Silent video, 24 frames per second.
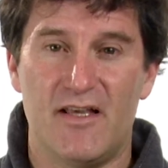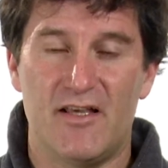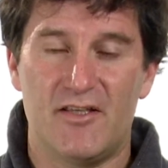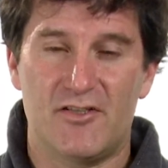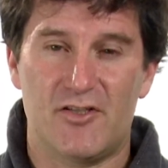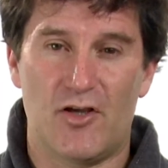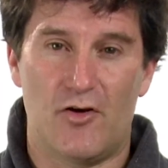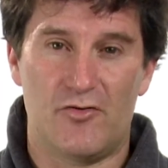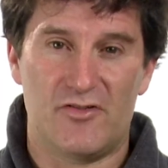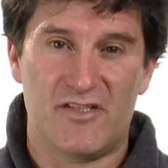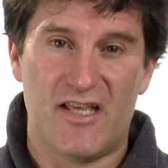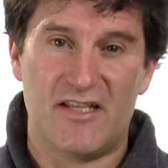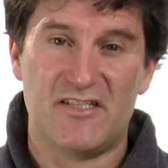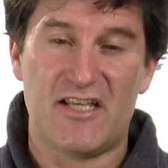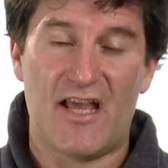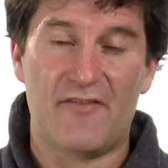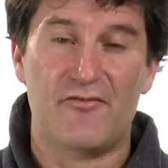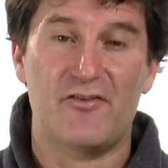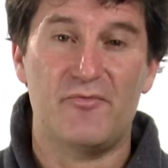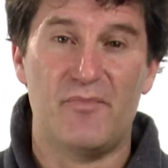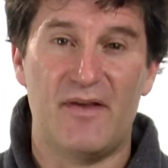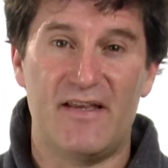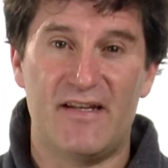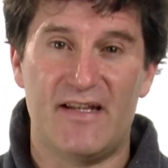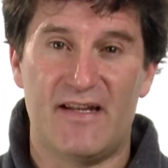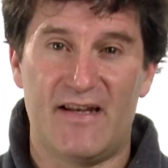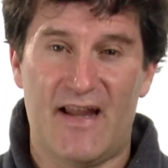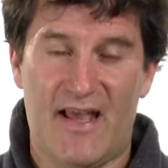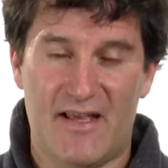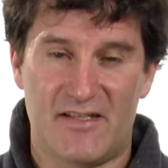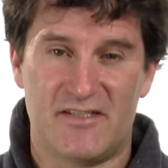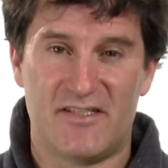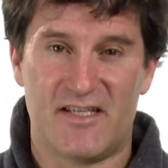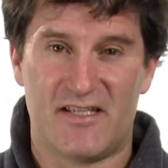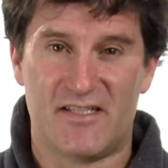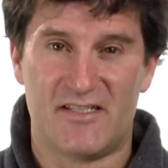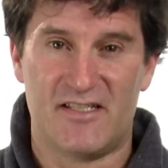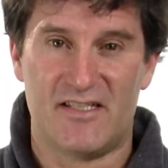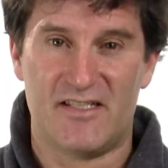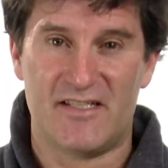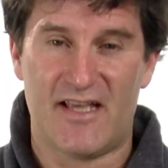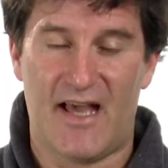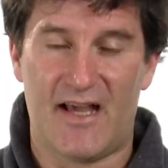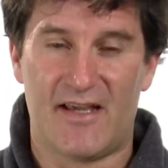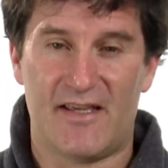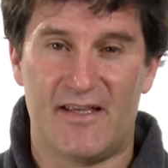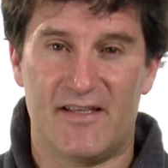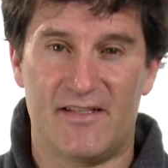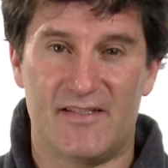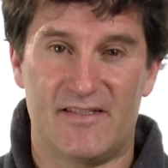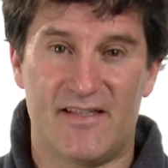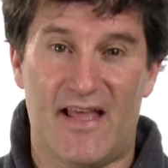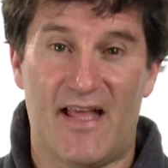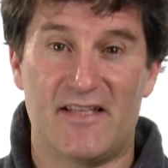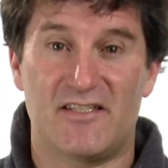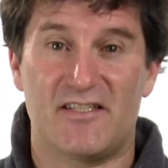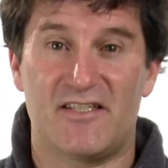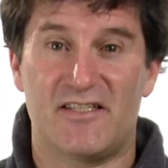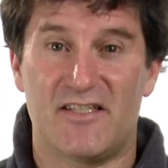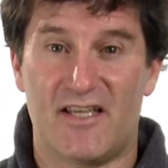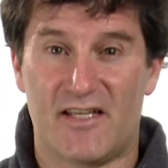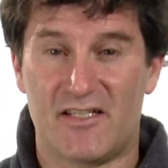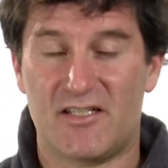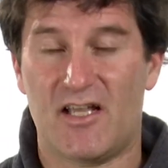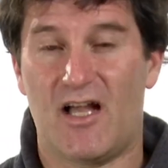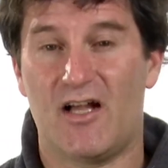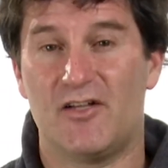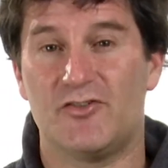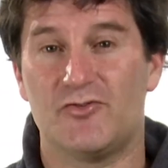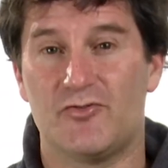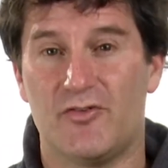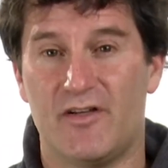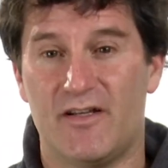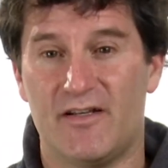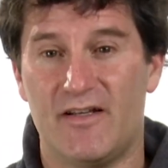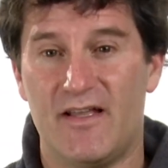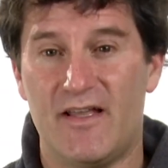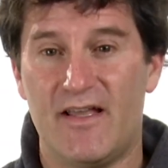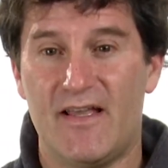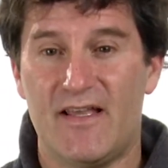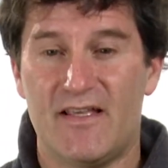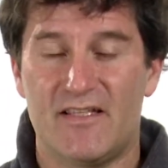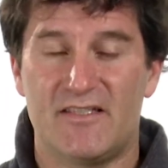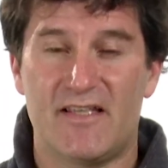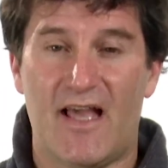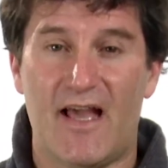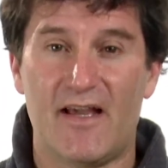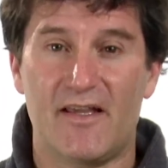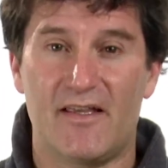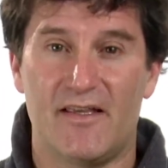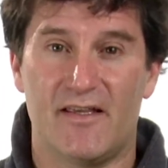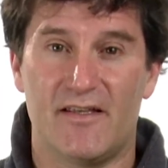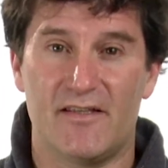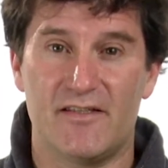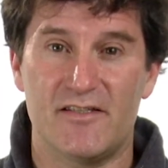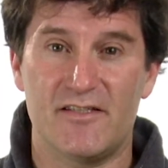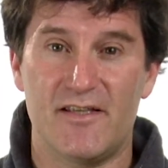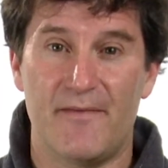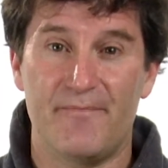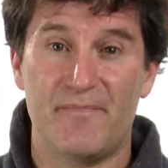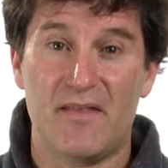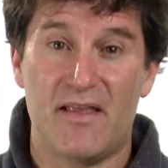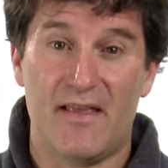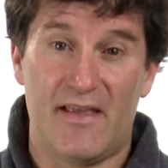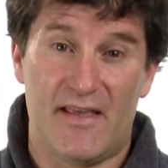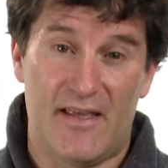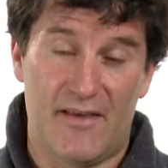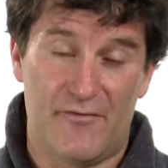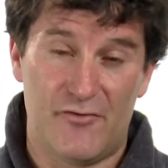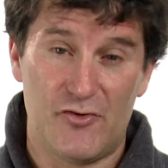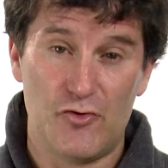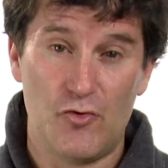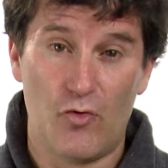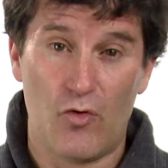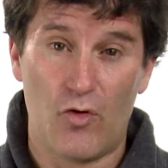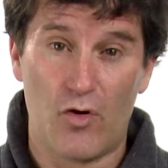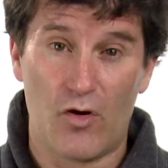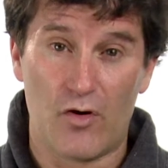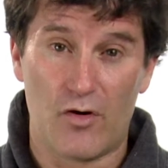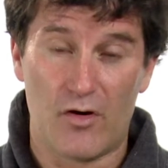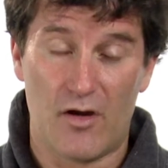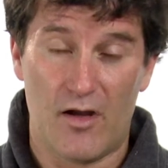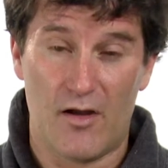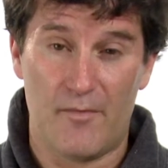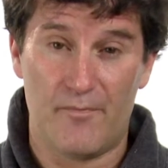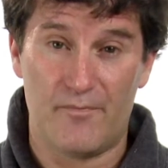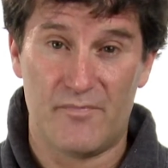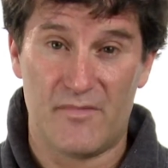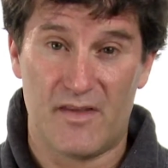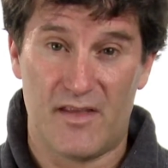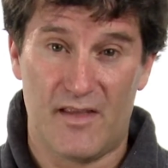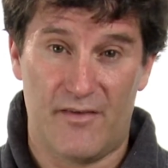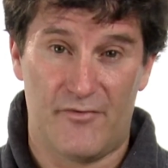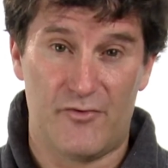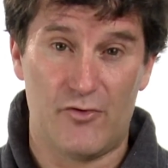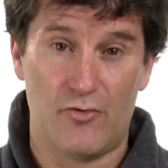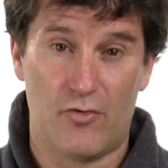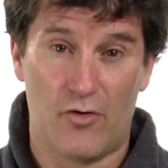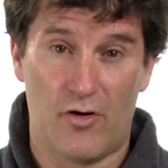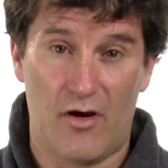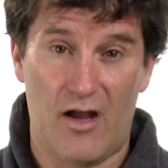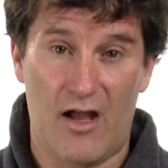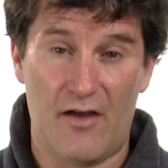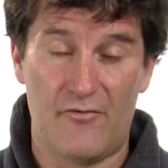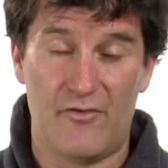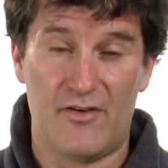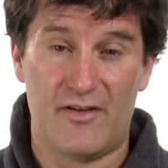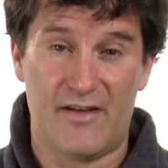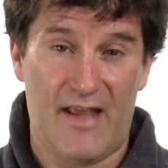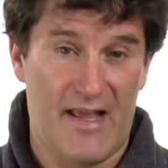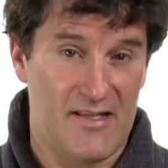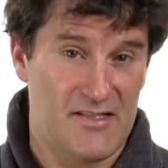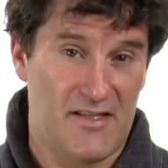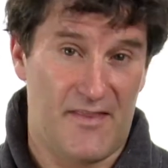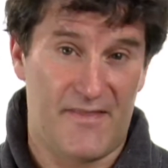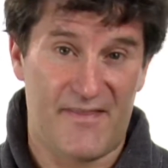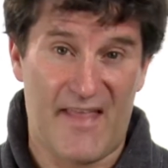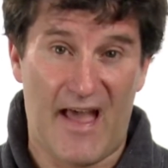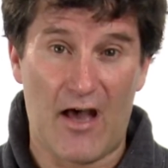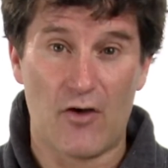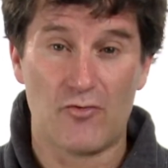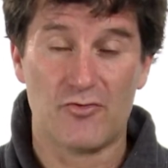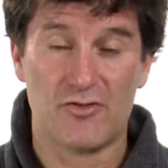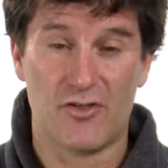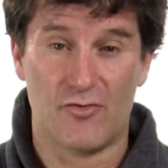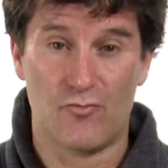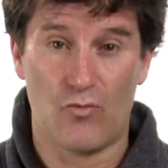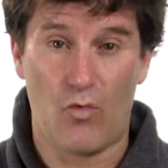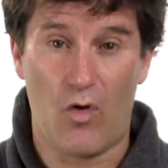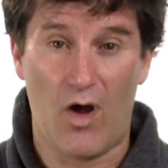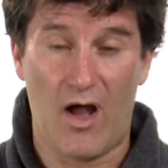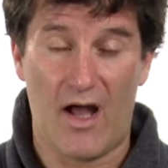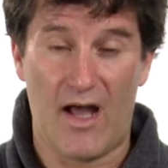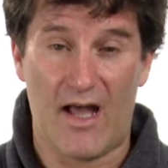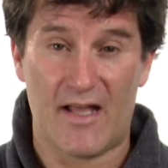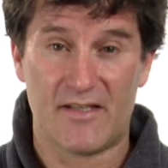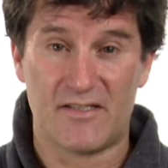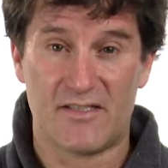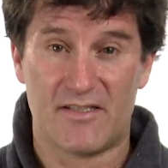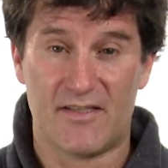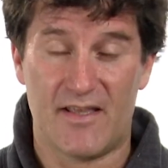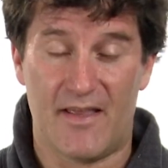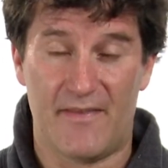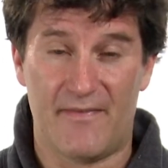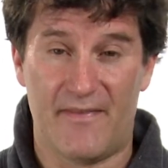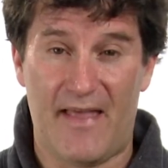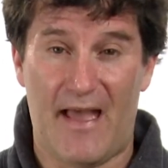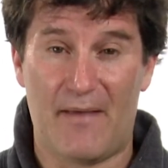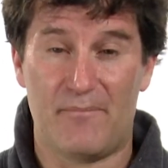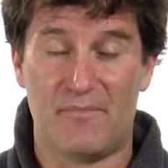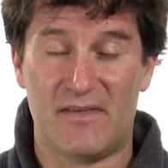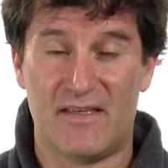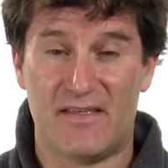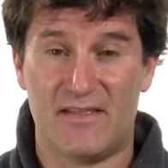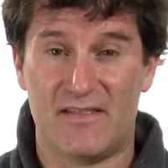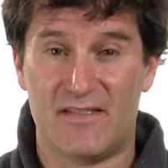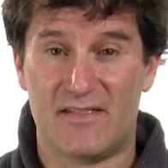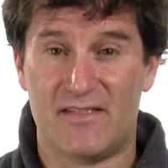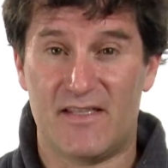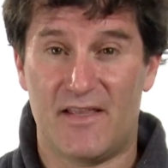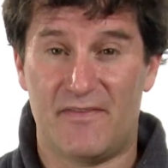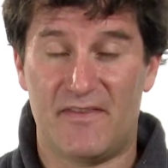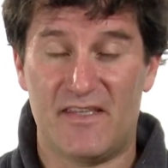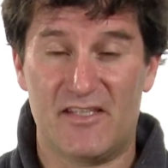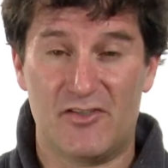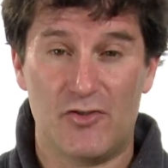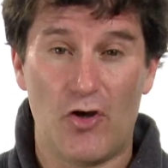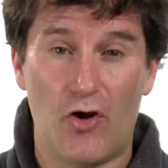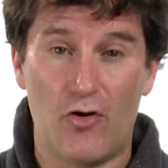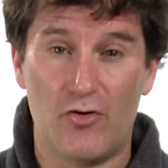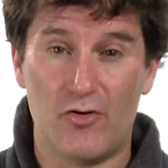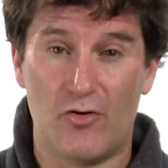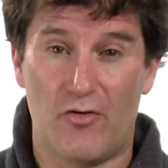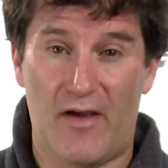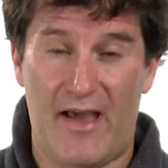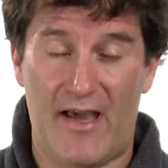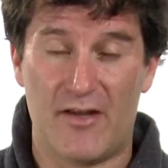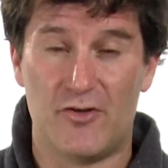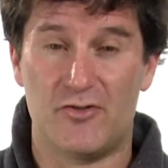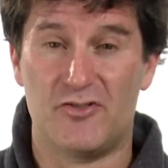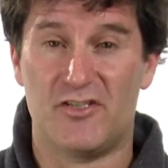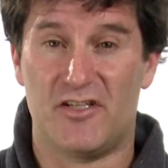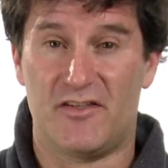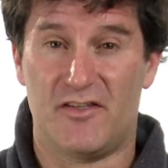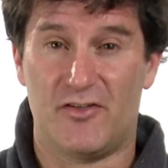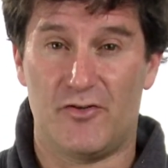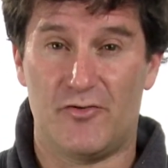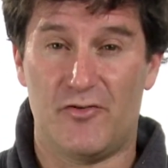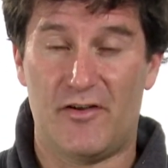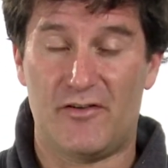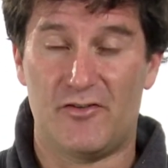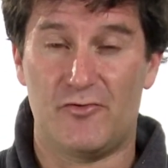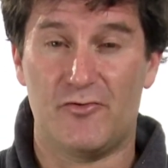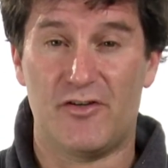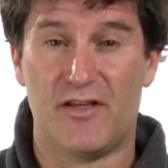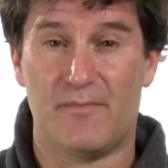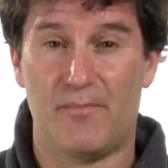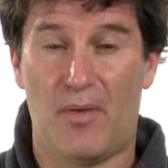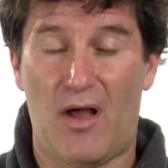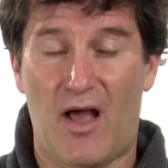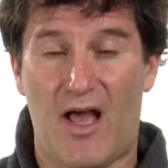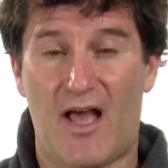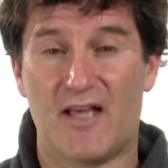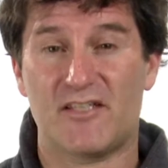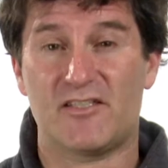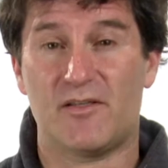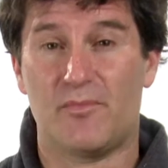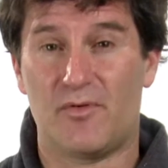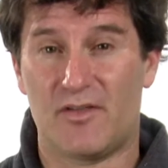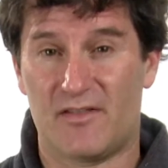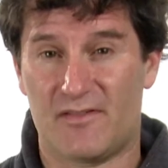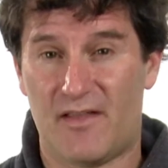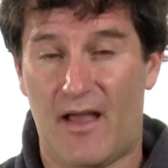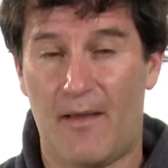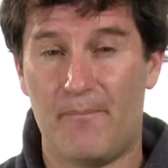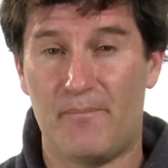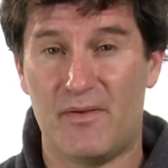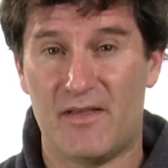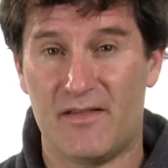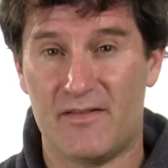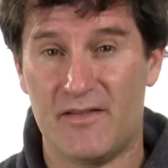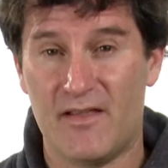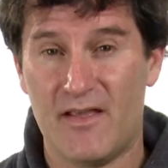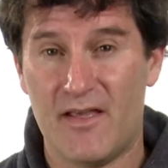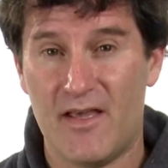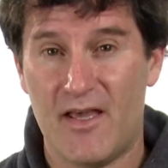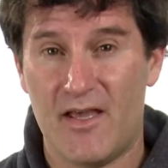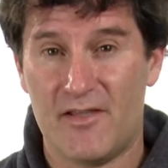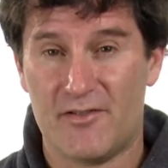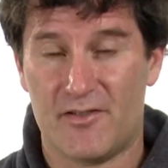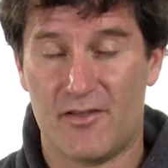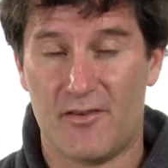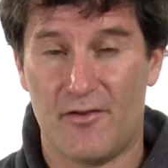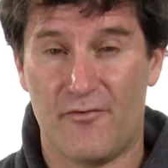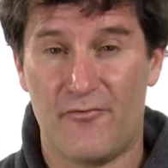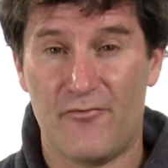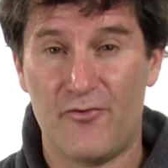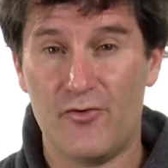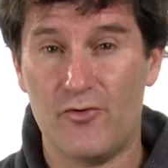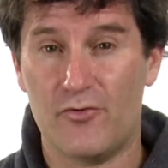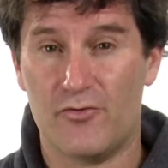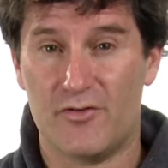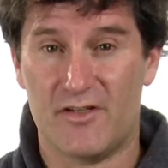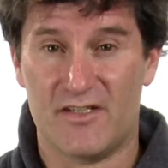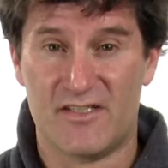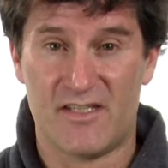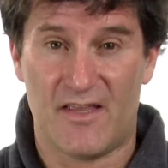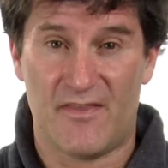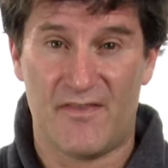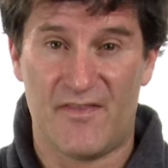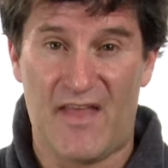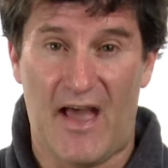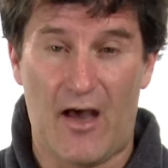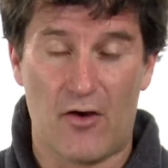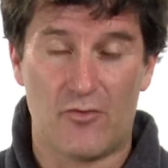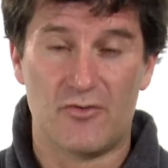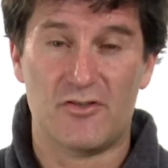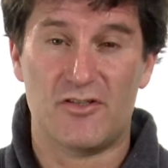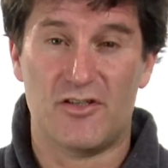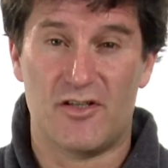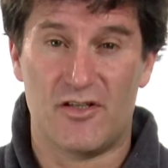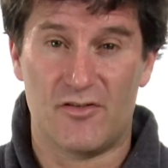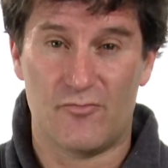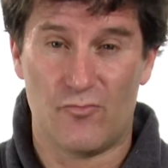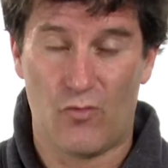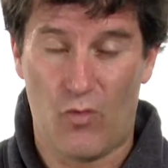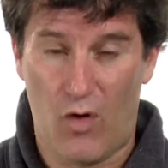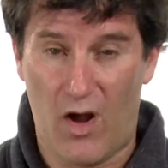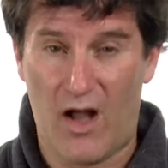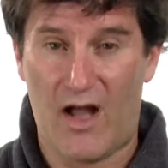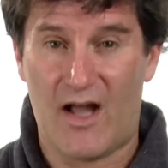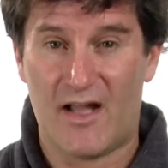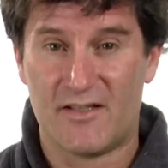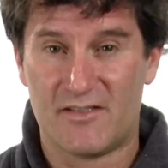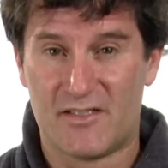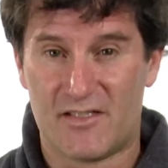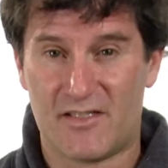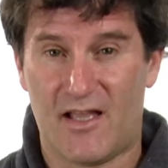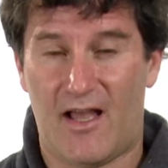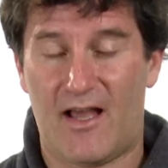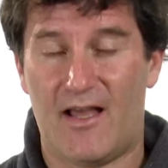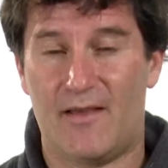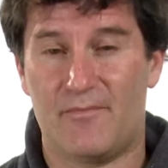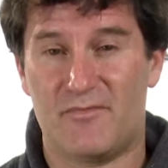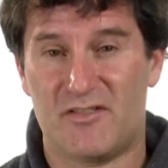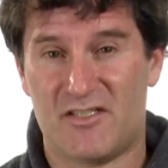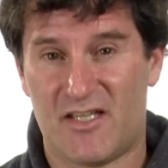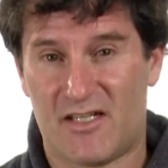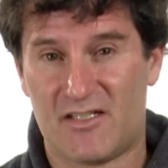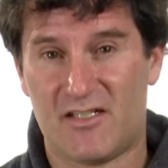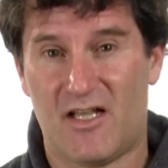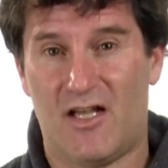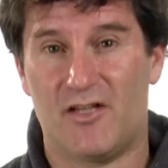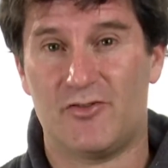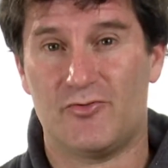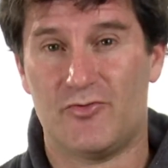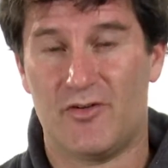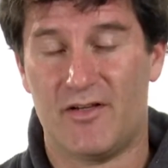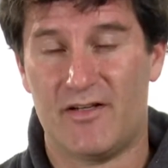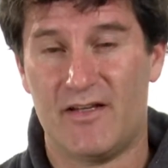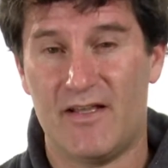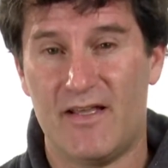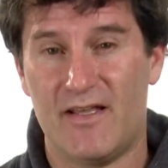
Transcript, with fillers: So since every minute has sixty seconds, that's six hundred seconds. If your, um, if your oven has one thousand watts, then that means that the total energy that you, you can possibly dump into the food is one thousand watts times six hundred